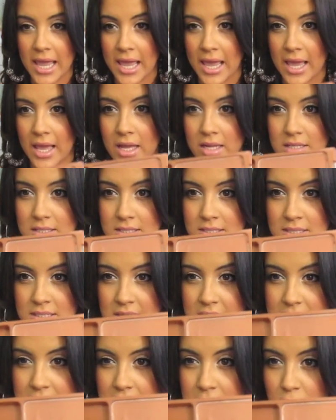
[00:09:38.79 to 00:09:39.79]
and
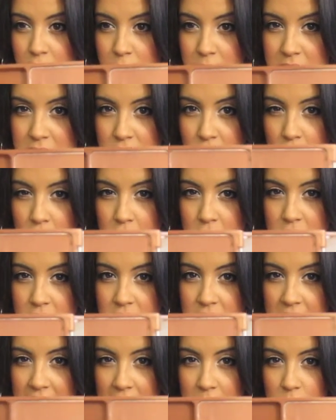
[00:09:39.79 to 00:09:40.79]
it's a little bit darker
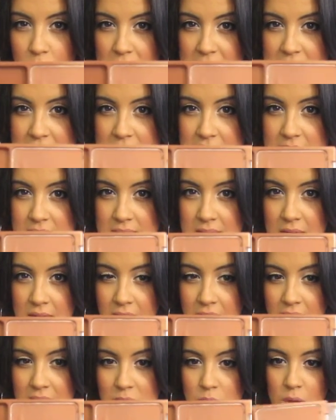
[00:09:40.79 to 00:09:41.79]
than the NYC
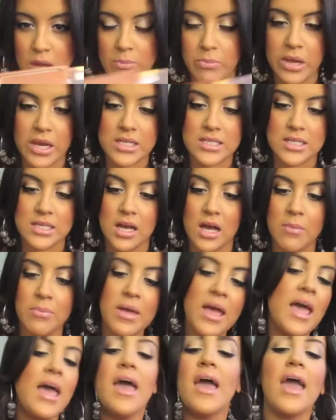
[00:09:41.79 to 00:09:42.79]
Sunny. That's why I picked it up.